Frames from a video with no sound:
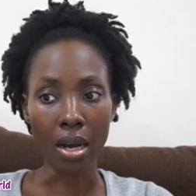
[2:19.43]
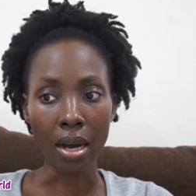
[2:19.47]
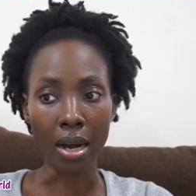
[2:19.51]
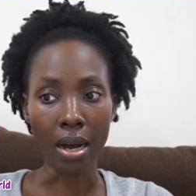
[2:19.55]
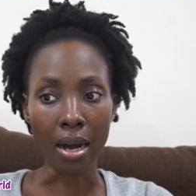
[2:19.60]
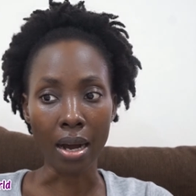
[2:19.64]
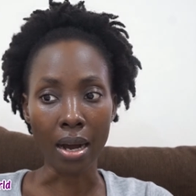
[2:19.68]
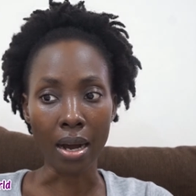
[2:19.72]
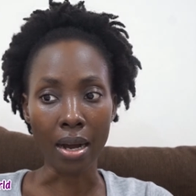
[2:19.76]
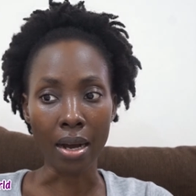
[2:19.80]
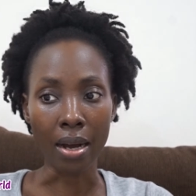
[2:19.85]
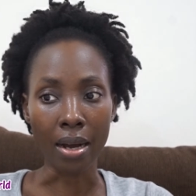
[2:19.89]

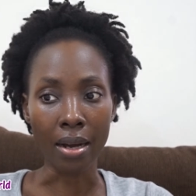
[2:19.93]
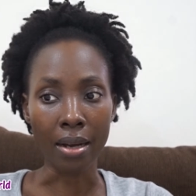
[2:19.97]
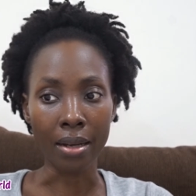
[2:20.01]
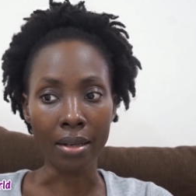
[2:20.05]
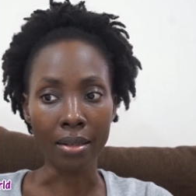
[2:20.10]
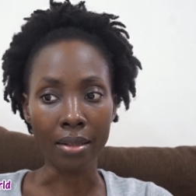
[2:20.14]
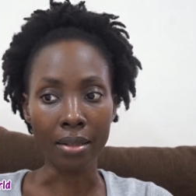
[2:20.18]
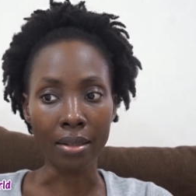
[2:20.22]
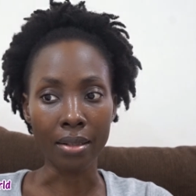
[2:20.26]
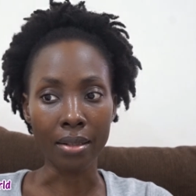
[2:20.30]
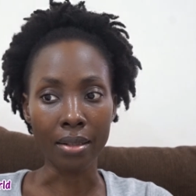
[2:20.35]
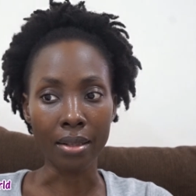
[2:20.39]

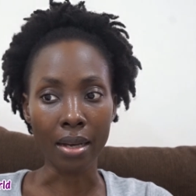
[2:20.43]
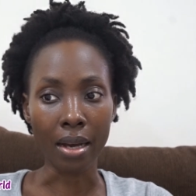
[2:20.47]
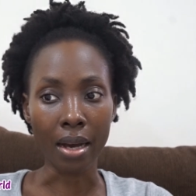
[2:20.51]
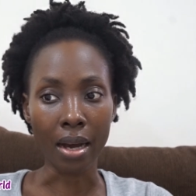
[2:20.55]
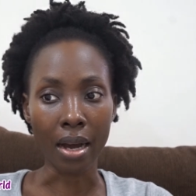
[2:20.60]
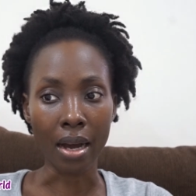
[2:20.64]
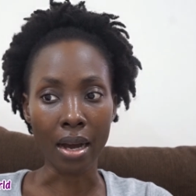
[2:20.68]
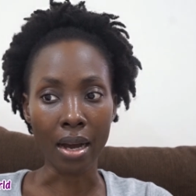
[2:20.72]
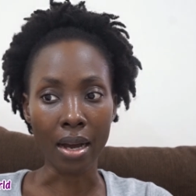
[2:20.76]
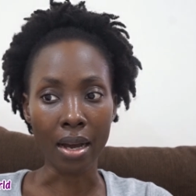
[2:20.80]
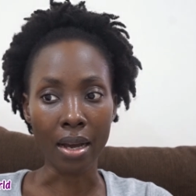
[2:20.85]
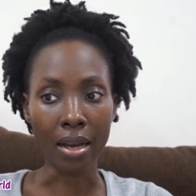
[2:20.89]
and
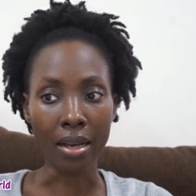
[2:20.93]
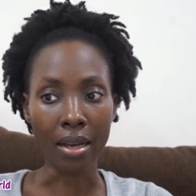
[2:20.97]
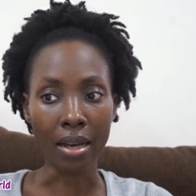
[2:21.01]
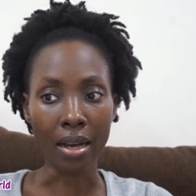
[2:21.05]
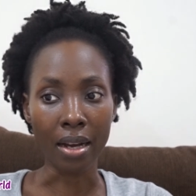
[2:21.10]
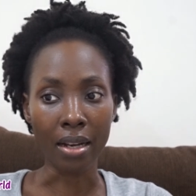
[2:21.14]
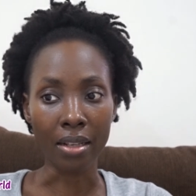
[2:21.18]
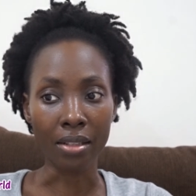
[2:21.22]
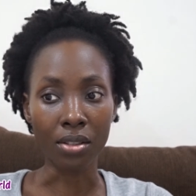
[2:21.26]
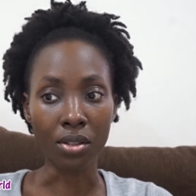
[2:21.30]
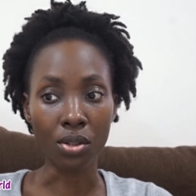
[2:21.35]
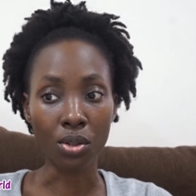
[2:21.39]
I
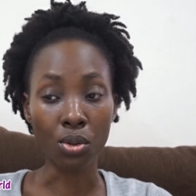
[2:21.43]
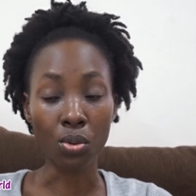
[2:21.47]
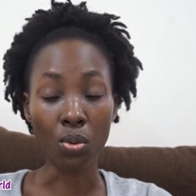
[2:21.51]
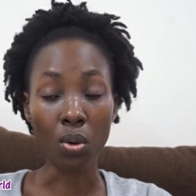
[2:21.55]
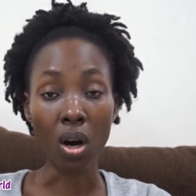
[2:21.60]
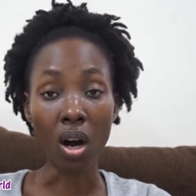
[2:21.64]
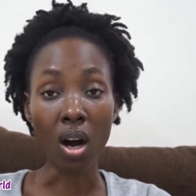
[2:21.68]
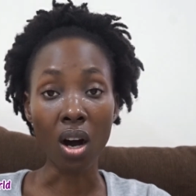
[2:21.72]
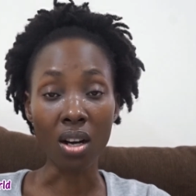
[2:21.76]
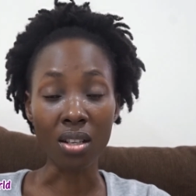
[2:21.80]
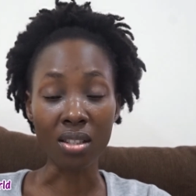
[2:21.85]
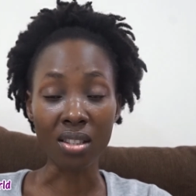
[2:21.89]
had to
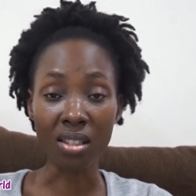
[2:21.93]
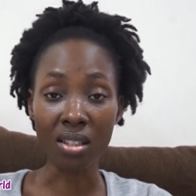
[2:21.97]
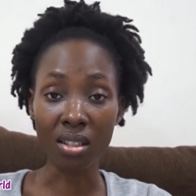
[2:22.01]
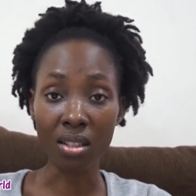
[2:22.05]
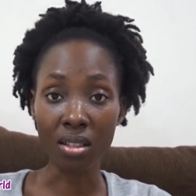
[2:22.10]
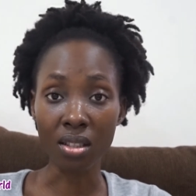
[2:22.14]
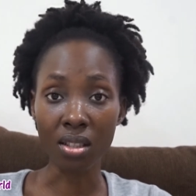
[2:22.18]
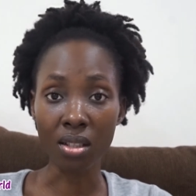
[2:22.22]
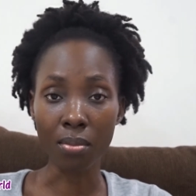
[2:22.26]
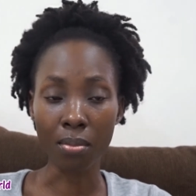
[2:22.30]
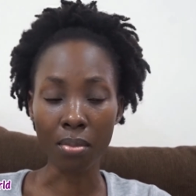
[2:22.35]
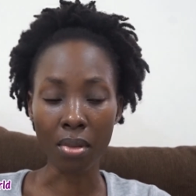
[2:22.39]
hustle
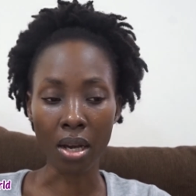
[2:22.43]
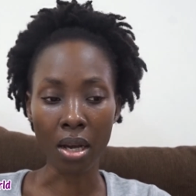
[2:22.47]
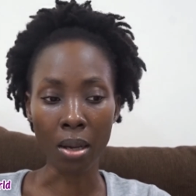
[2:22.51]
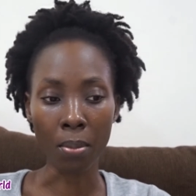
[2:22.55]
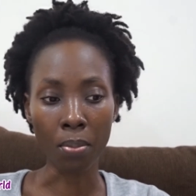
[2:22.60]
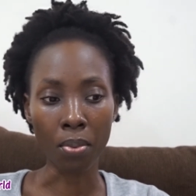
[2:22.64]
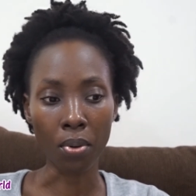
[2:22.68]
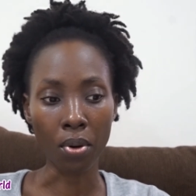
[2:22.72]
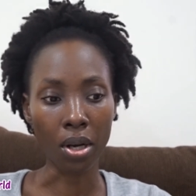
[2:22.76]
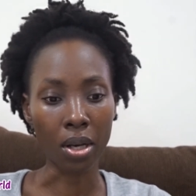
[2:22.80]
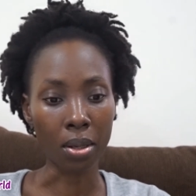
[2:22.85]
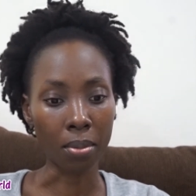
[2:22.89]
to my
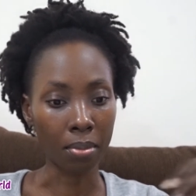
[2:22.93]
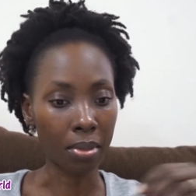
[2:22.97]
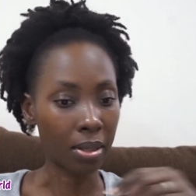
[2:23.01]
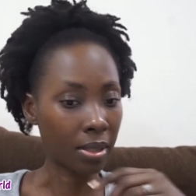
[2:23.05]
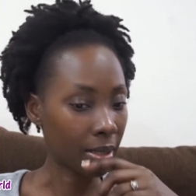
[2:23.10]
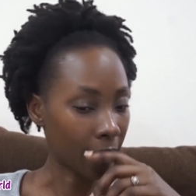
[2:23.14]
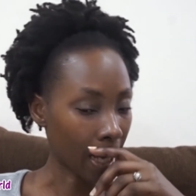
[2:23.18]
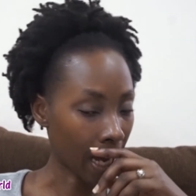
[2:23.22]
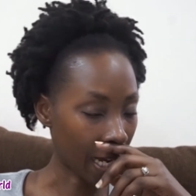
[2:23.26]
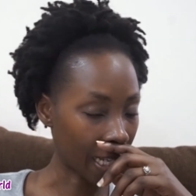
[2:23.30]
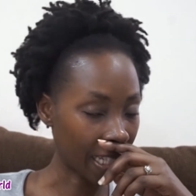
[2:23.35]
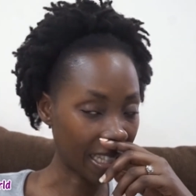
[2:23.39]
appointment.
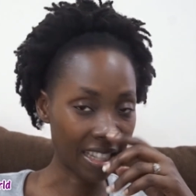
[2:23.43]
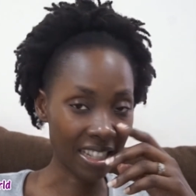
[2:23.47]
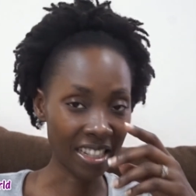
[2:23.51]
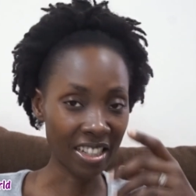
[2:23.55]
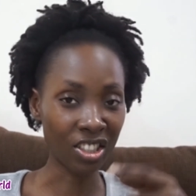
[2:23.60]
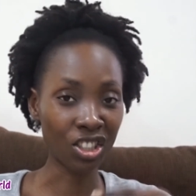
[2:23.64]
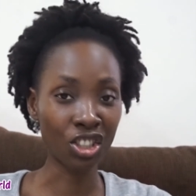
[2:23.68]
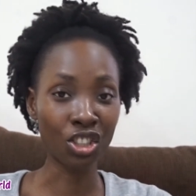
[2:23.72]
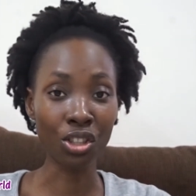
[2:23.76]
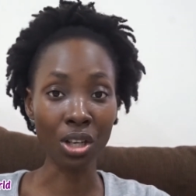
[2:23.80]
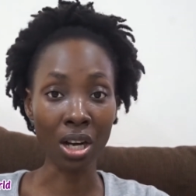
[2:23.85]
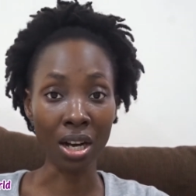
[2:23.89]
I
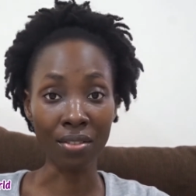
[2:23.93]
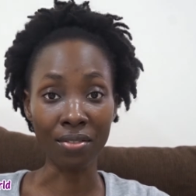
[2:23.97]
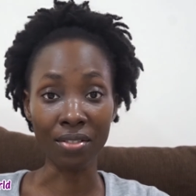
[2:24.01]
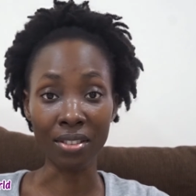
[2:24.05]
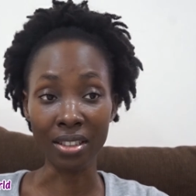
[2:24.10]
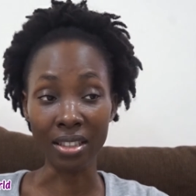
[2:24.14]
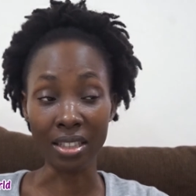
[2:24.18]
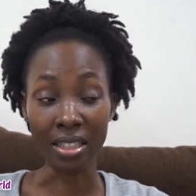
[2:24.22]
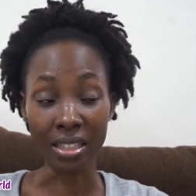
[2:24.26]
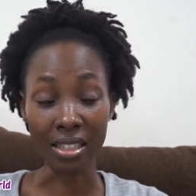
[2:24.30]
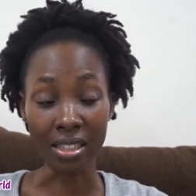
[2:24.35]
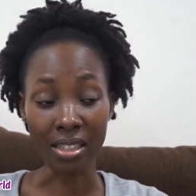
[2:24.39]
did travel
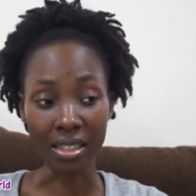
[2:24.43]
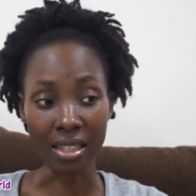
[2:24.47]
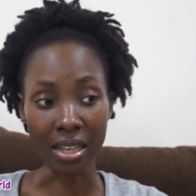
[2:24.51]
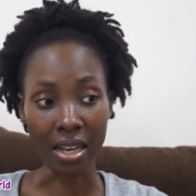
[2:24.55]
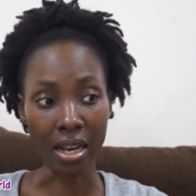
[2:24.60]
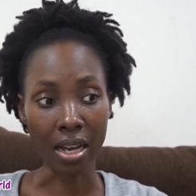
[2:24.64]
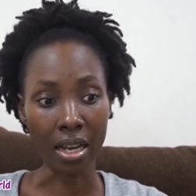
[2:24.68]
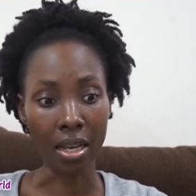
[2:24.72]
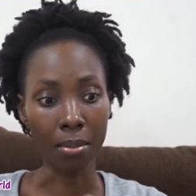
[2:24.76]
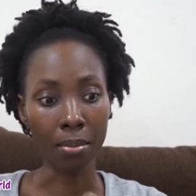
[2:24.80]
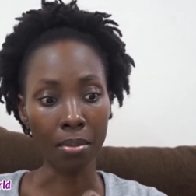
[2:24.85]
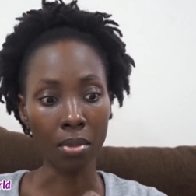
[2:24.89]
this
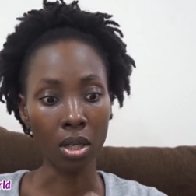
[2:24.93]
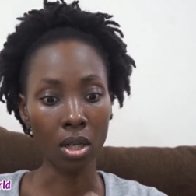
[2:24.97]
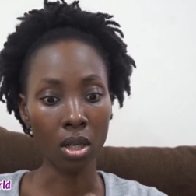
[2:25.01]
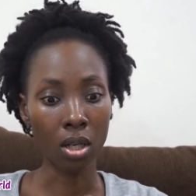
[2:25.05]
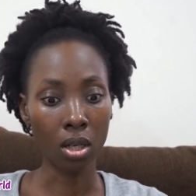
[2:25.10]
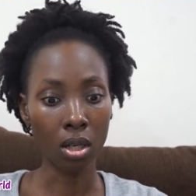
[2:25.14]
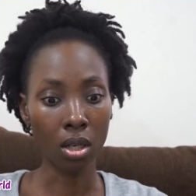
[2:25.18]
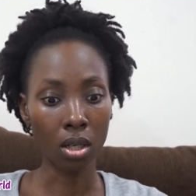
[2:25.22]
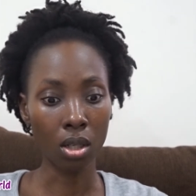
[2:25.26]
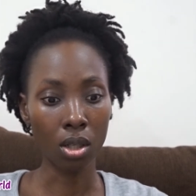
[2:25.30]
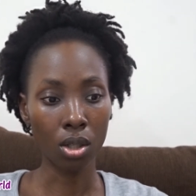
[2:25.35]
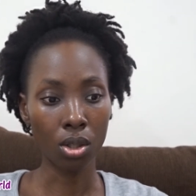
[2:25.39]
time
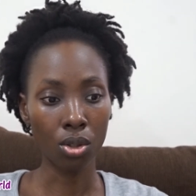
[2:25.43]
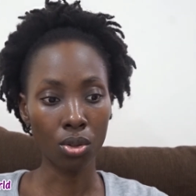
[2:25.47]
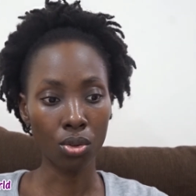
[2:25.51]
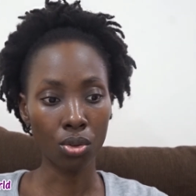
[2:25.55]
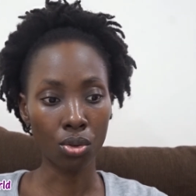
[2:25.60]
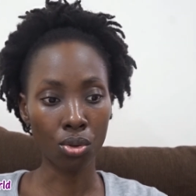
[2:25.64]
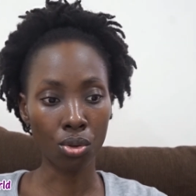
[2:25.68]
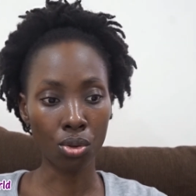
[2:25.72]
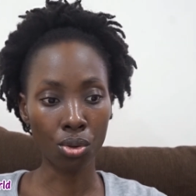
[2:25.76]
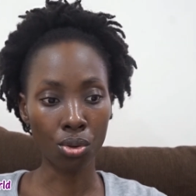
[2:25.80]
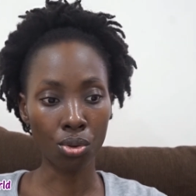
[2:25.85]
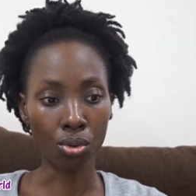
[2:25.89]

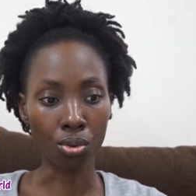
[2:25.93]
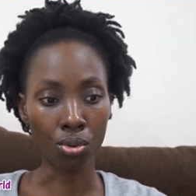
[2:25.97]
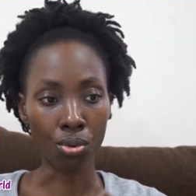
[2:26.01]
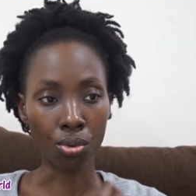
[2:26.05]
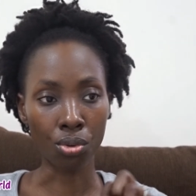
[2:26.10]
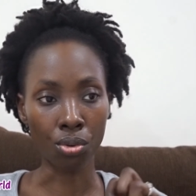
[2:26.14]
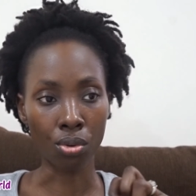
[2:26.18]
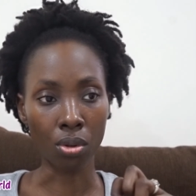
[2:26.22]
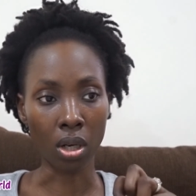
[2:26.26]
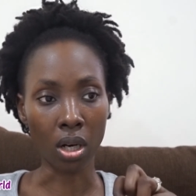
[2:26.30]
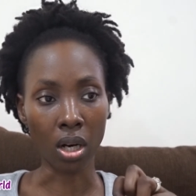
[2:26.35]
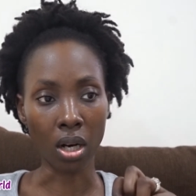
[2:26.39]
to
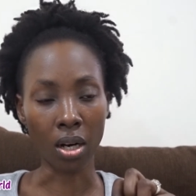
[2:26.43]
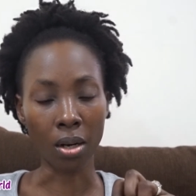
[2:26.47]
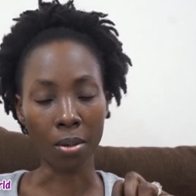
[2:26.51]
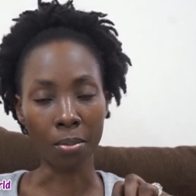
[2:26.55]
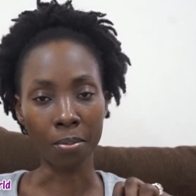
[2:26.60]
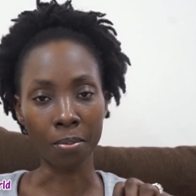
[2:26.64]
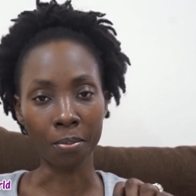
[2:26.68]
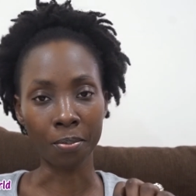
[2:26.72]
um,